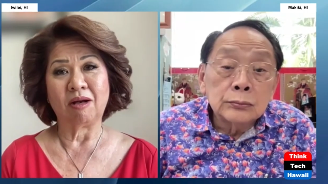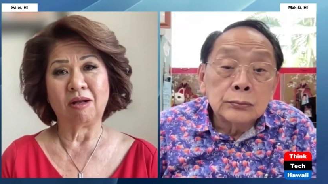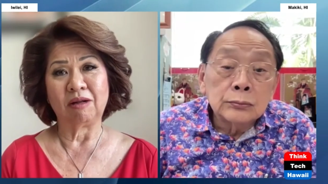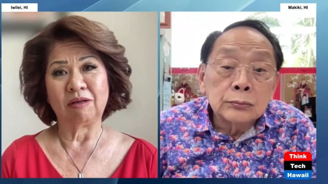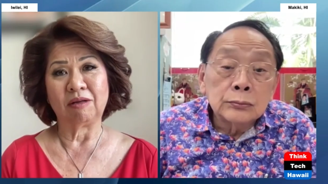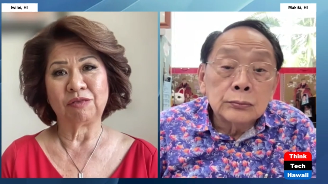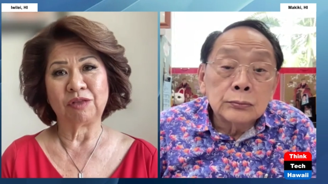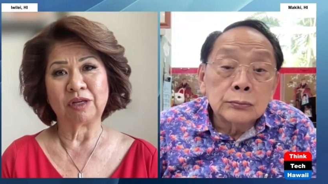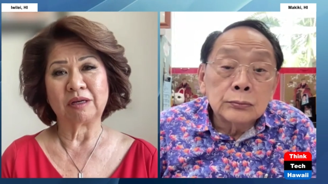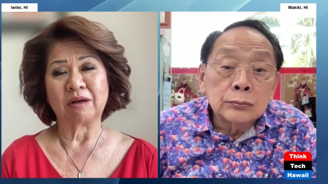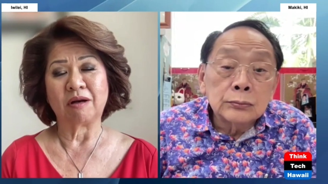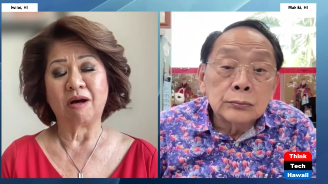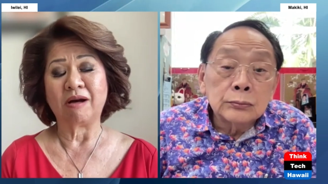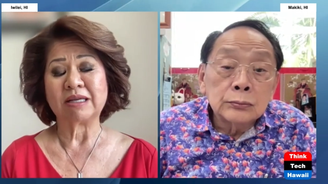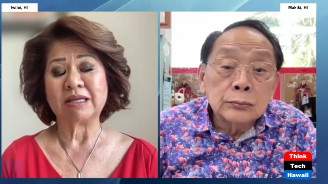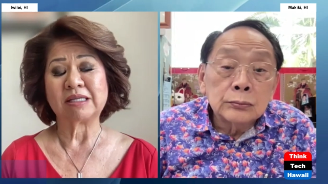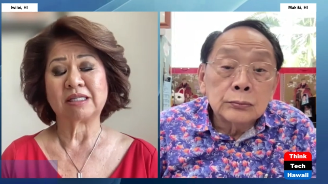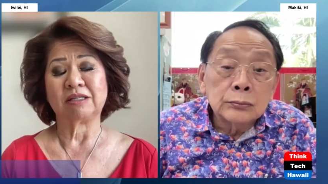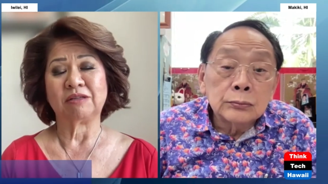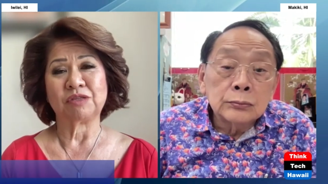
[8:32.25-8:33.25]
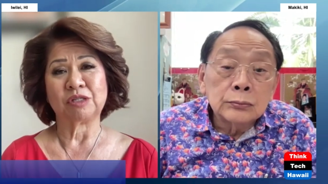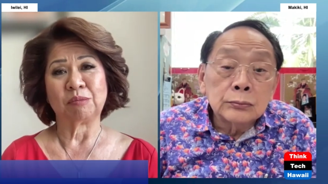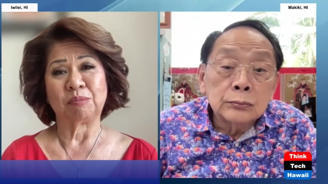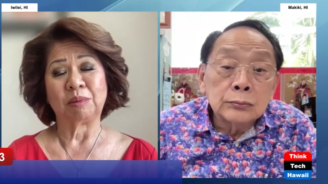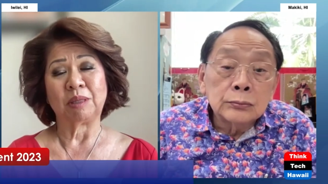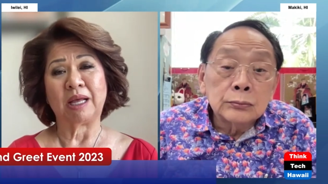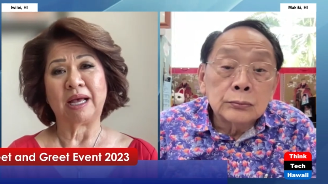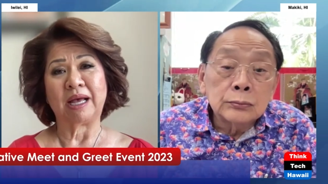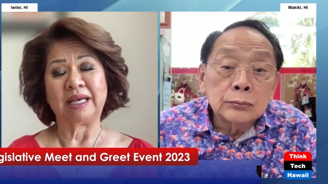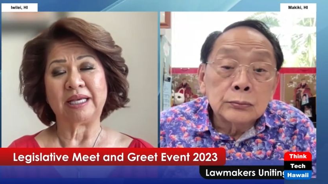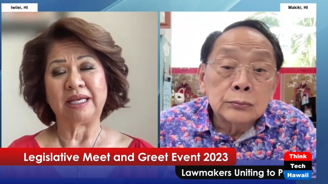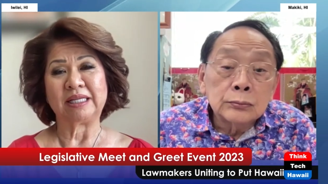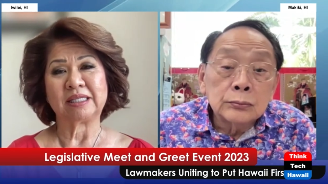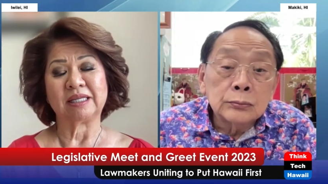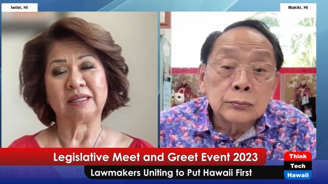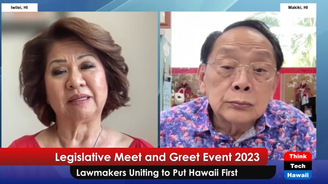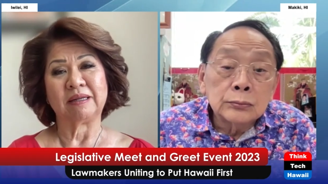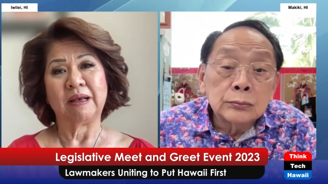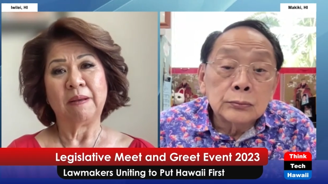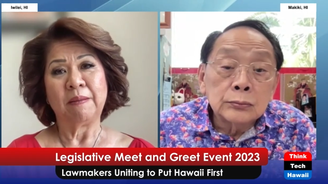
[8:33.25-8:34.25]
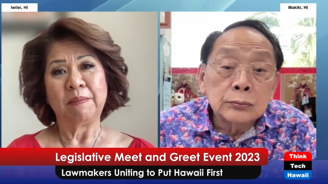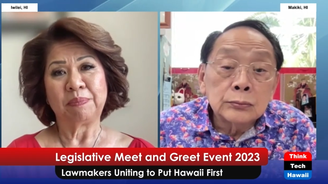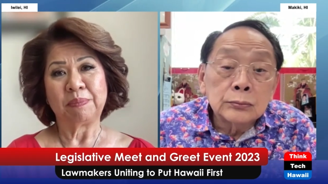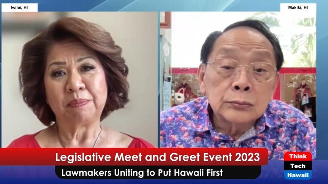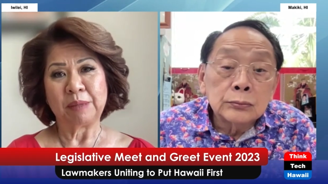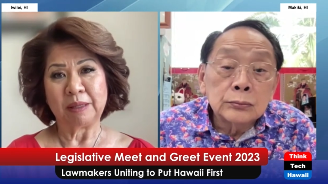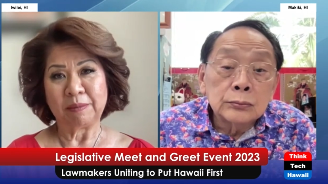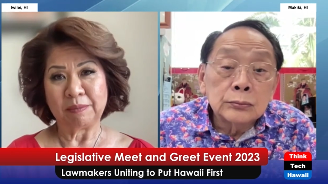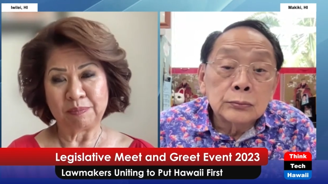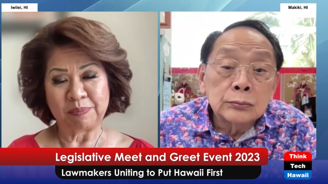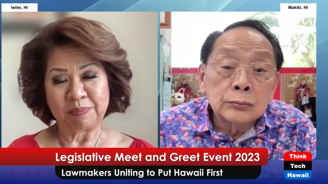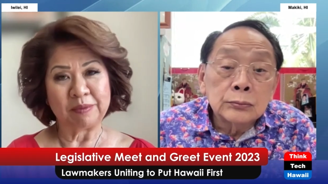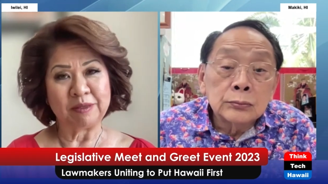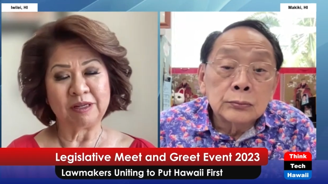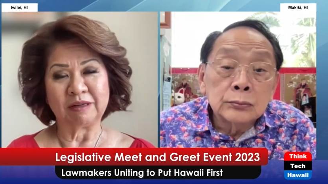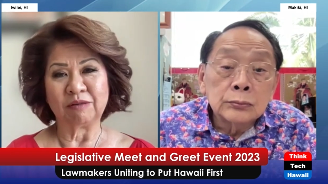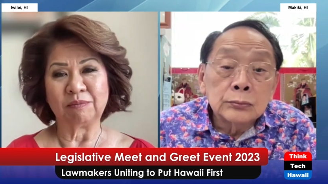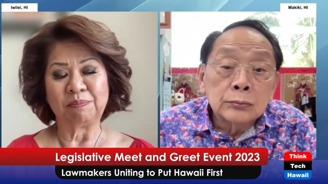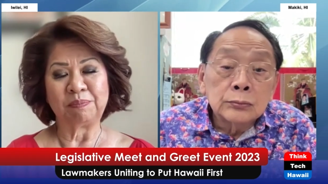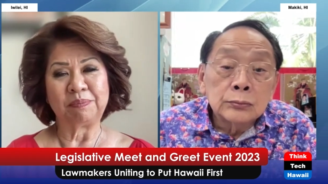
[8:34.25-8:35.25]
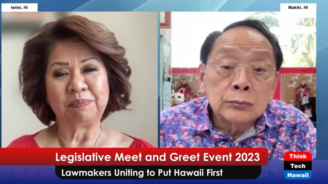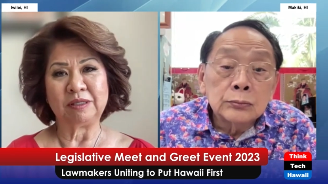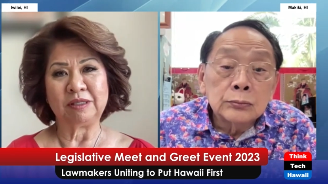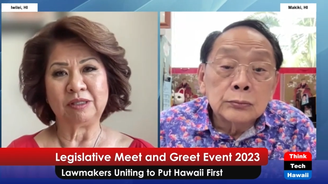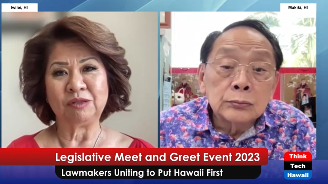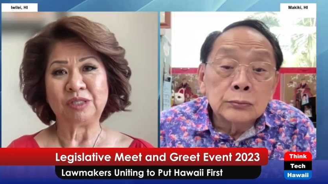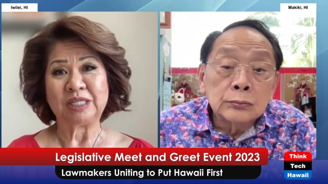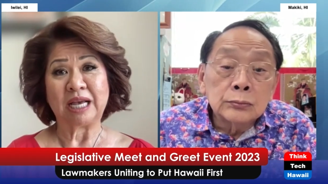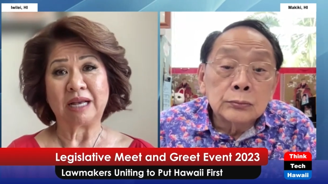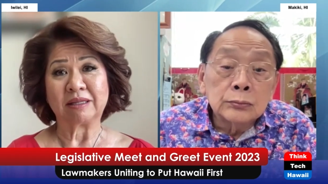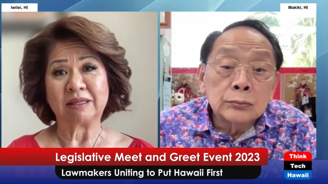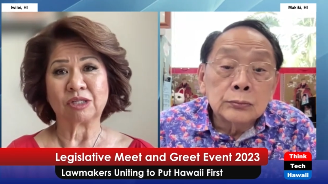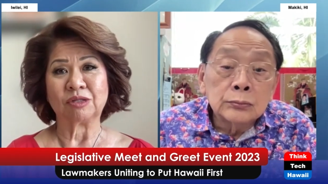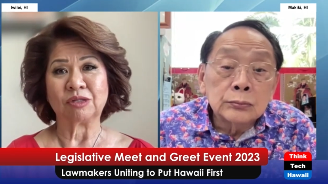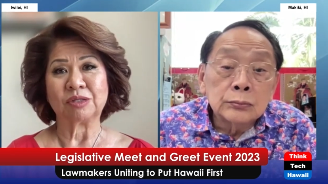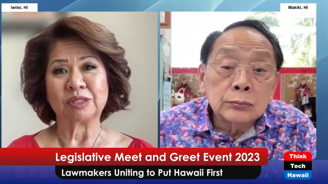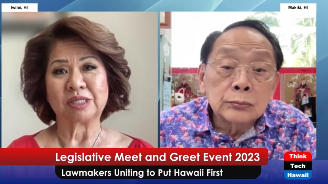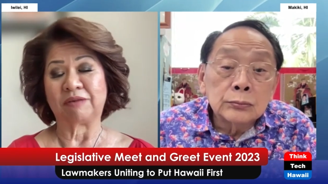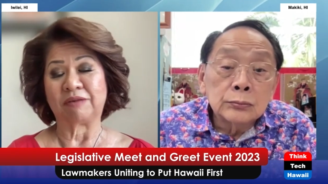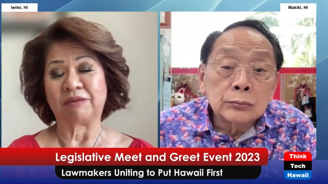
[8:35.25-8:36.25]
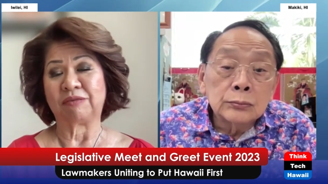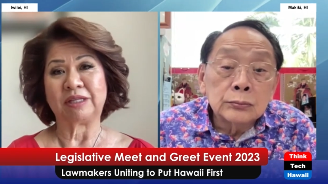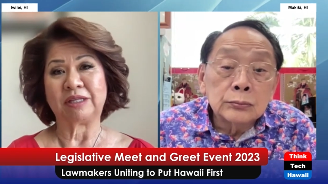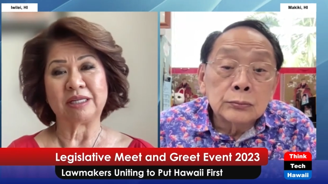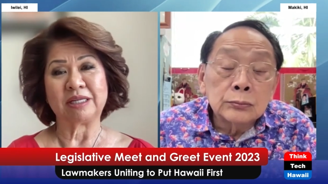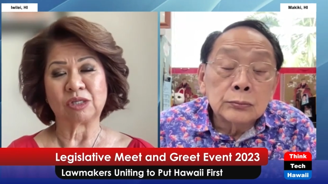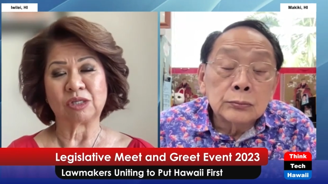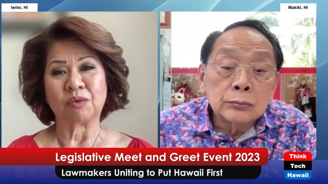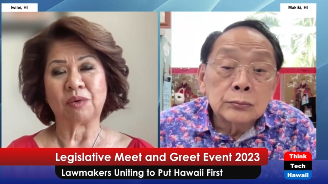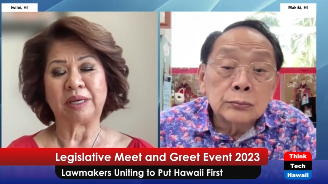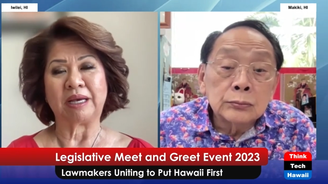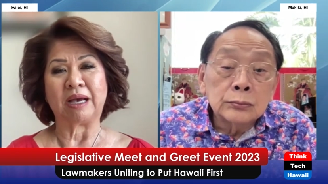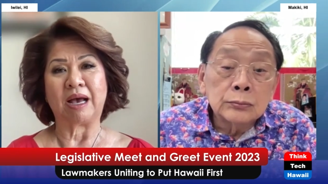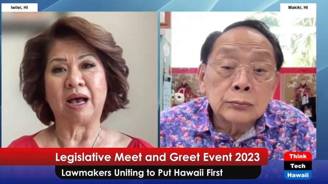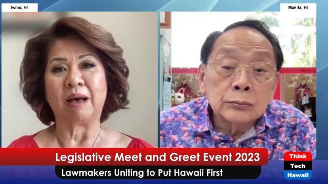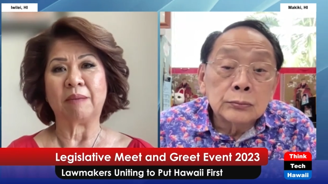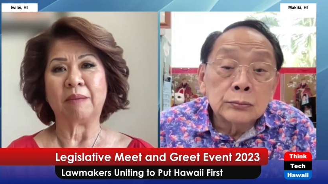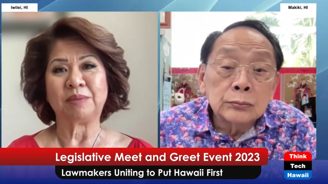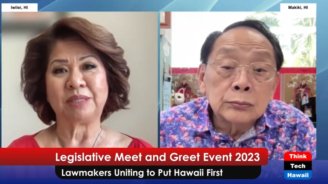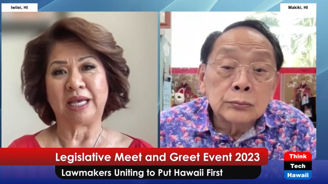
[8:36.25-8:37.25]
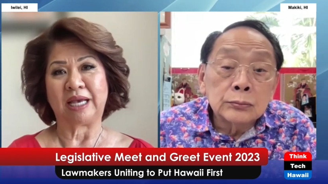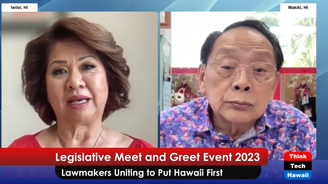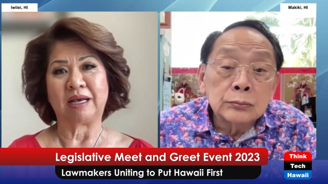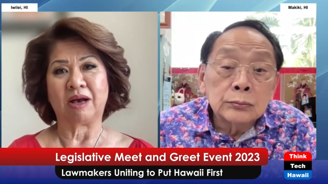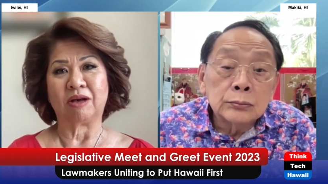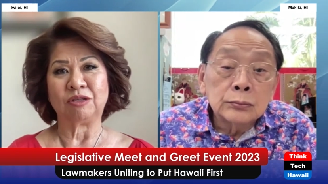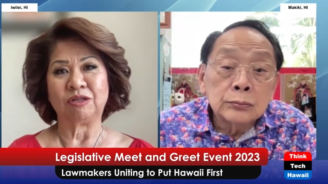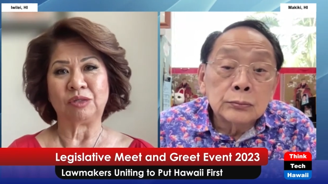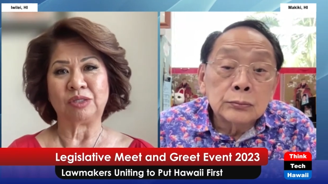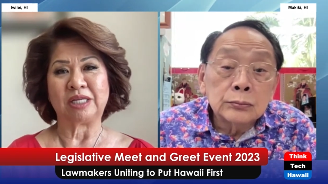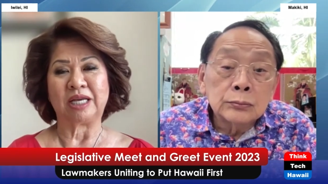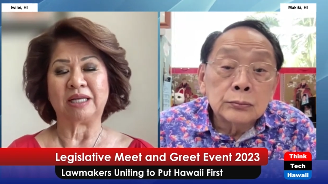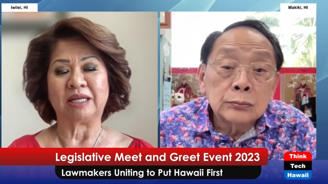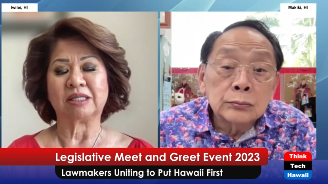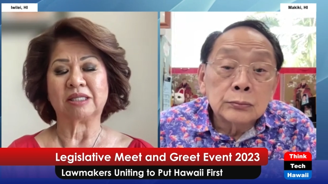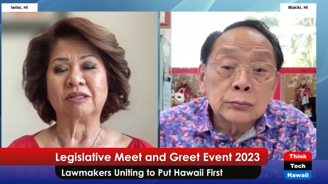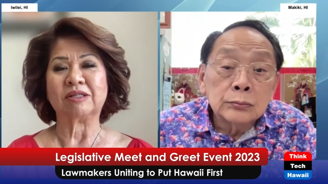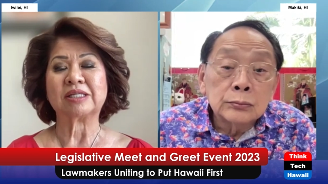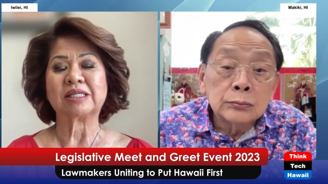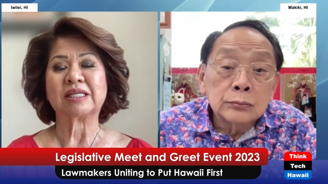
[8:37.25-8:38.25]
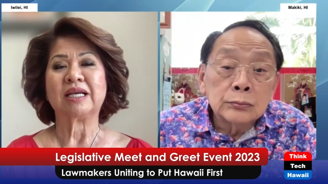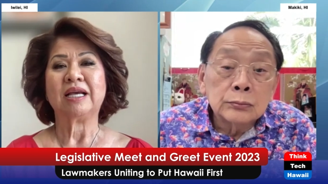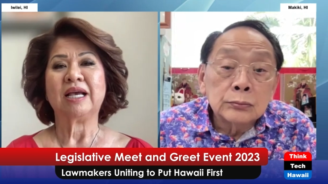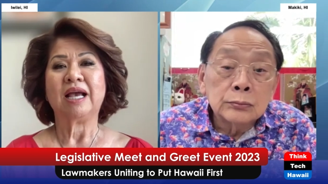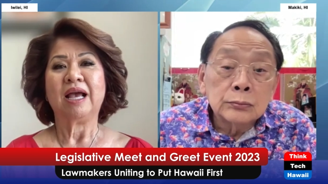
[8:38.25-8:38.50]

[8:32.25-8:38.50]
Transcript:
Speaker 1: all of the cost of supplies and, you know, utensils, everything's going up, take out utensils.